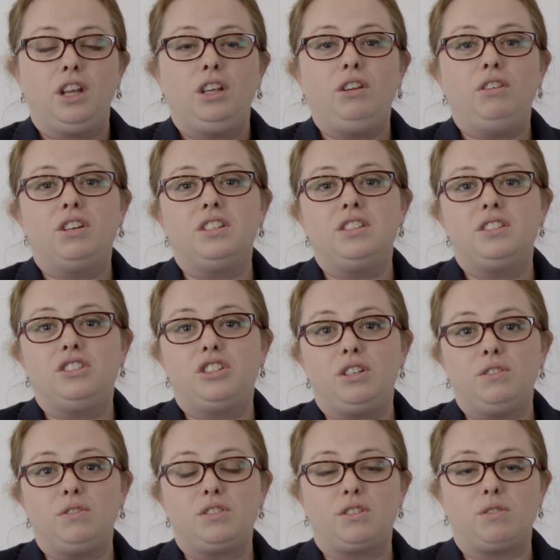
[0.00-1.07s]
you can
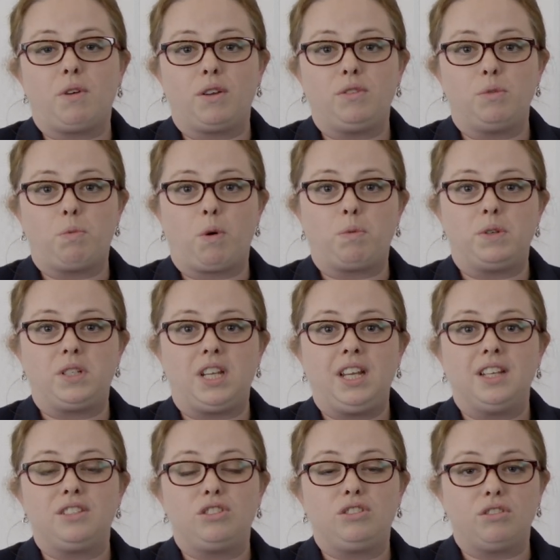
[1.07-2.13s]
choose to own the
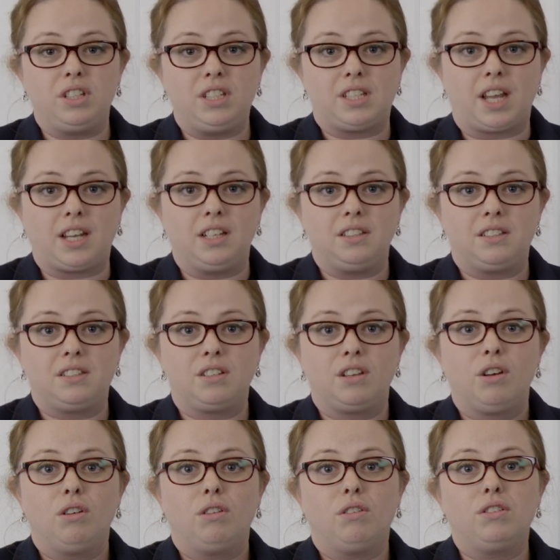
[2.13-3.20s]
property as joint tenants
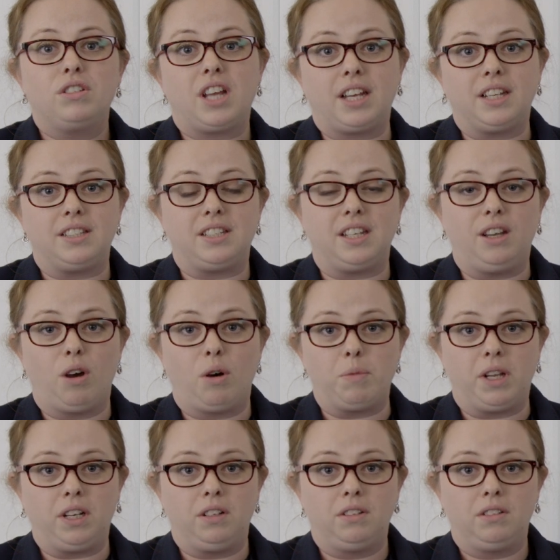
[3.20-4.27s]
or tenants in
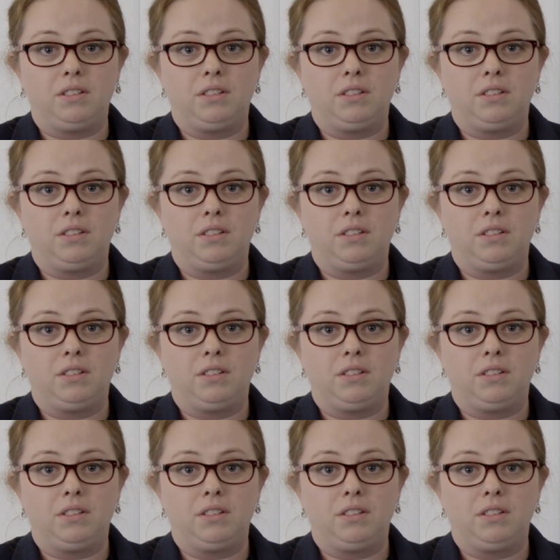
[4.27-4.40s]
common.